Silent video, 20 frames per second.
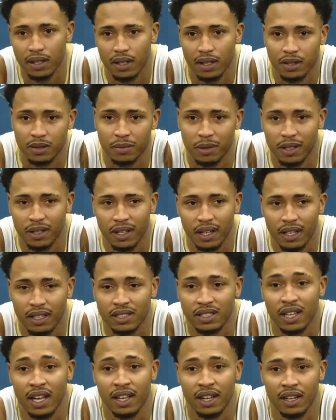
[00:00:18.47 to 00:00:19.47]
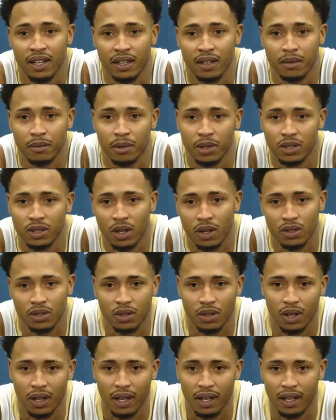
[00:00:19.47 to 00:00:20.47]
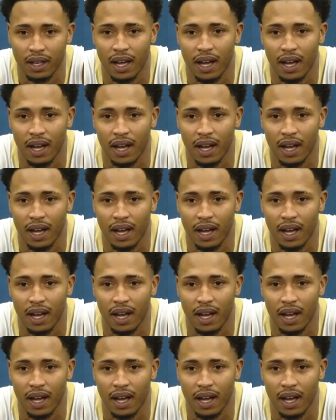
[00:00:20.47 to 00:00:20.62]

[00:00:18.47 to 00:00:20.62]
it's been exciting, but it's also, like,